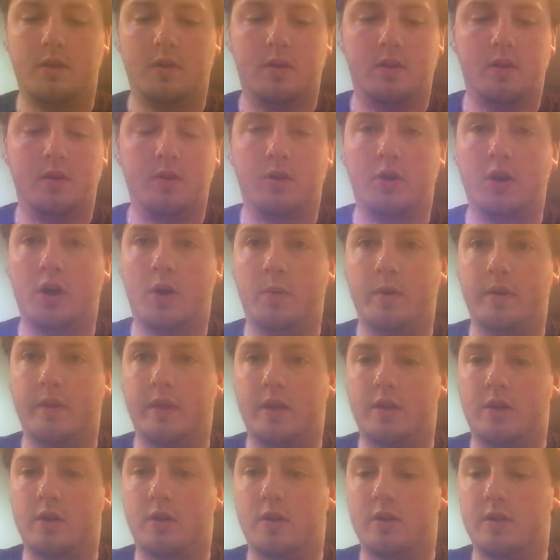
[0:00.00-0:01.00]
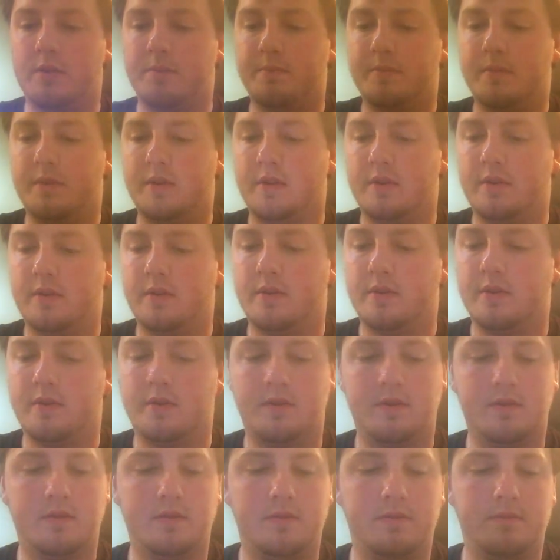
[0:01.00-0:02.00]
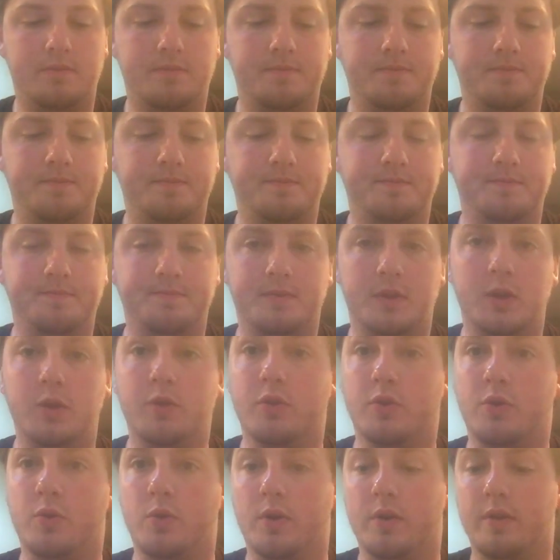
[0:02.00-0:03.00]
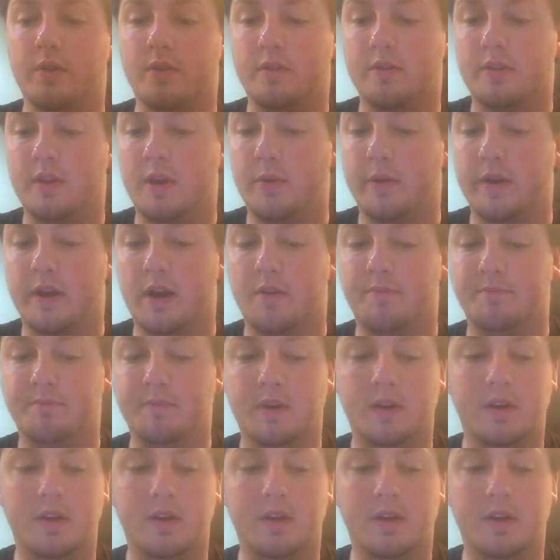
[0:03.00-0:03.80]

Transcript: oh god, what do they call it? Unicorn. There we go.